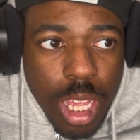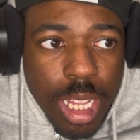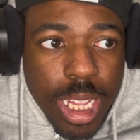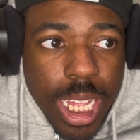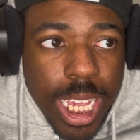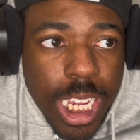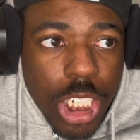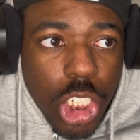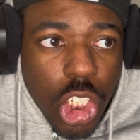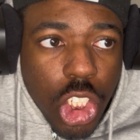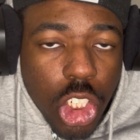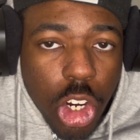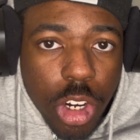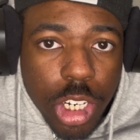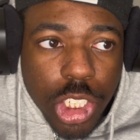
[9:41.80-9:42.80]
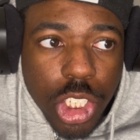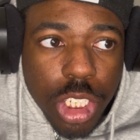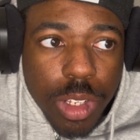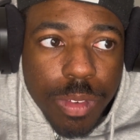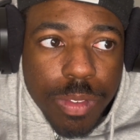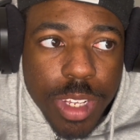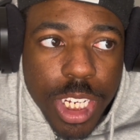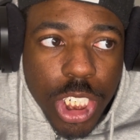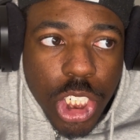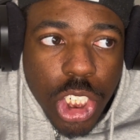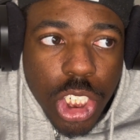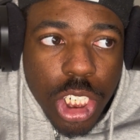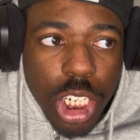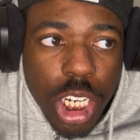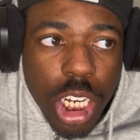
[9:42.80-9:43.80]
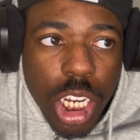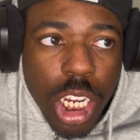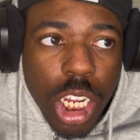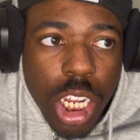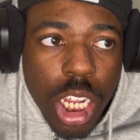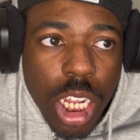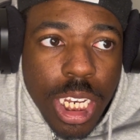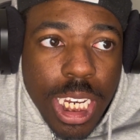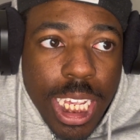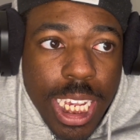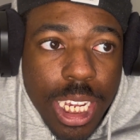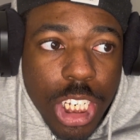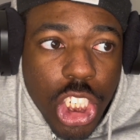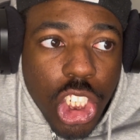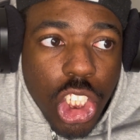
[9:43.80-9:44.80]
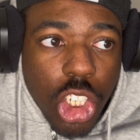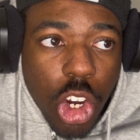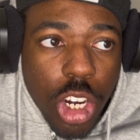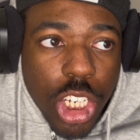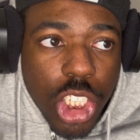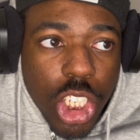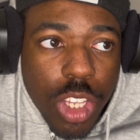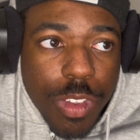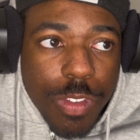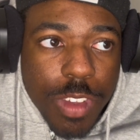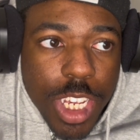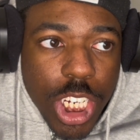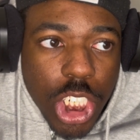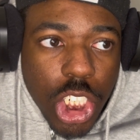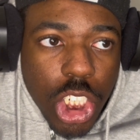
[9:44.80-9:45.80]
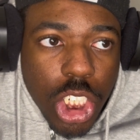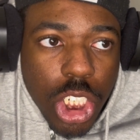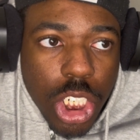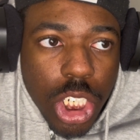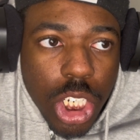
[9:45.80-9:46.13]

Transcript: Did he just turn into the fish? Did he just turn into the fish?